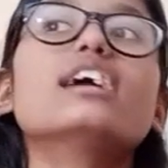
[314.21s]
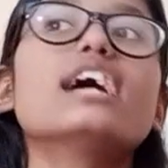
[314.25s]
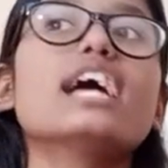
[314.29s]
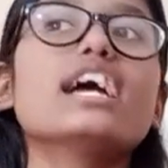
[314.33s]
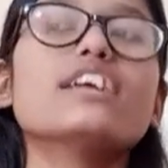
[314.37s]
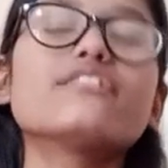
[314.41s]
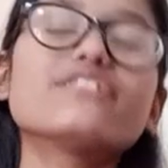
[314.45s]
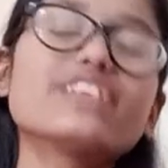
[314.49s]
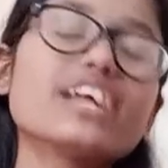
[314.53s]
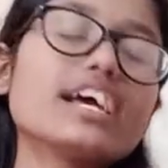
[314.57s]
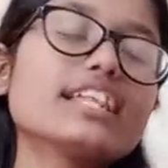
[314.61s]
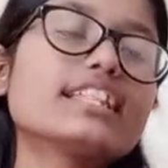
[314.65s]

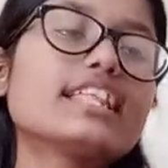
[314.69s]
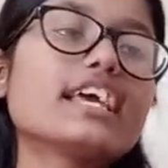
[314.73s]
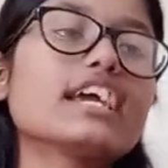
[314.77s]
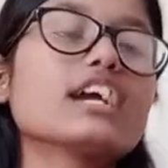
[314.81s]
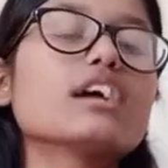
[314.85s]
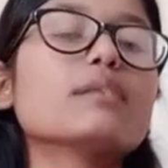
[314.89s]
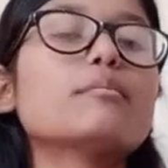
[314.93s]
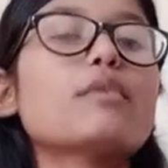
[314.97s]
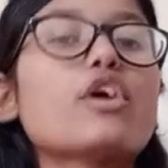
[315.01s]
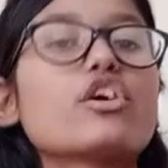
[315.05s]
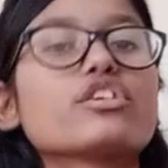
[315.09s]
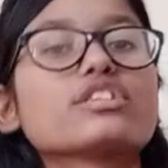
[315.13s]
everything
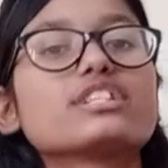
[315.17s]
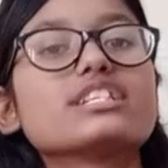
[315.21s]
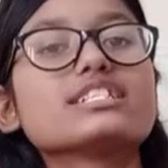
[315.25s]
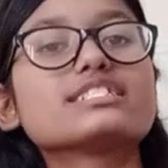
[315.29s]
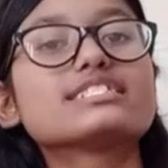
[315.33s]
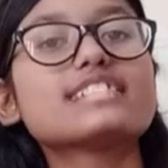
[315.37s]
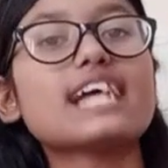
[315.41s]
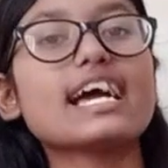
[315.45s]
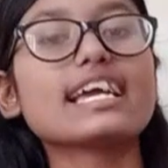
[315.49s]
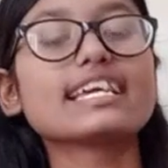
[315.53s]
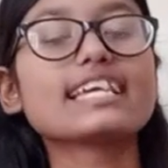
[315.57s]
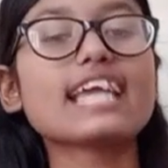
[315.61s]
about the
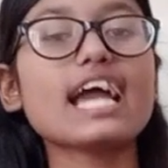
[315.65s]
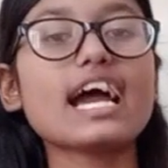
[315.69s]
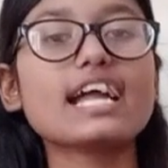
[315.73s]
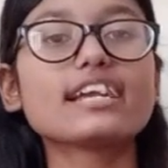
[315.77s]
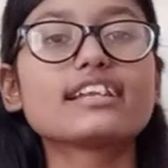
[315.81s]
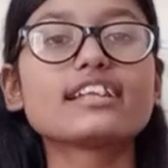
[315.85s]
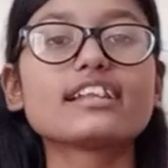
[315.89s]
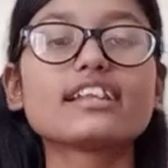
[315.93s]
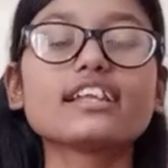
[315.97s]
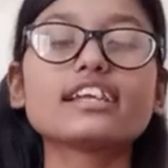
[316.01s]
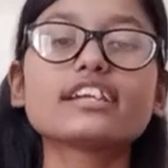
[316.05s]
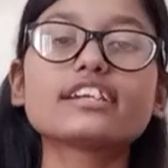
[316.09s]

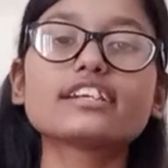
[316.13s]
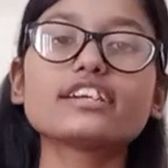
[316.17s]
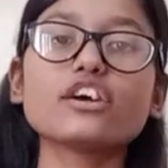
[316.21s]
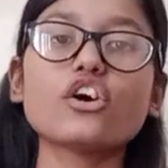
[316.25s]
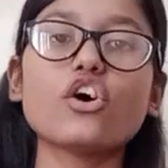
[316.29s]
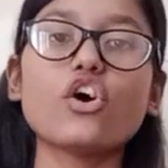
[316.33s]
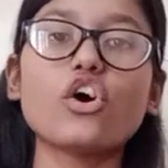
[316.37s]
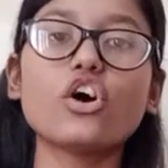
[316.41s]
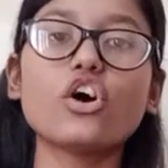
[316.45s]
psychiatric